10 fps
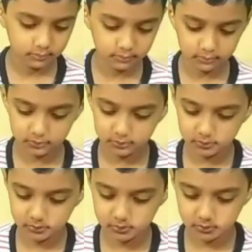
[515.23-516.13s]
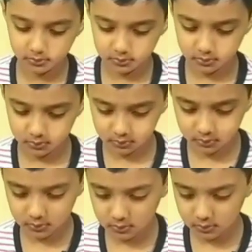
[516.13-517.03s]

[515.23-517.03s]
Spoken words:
(no one is talking)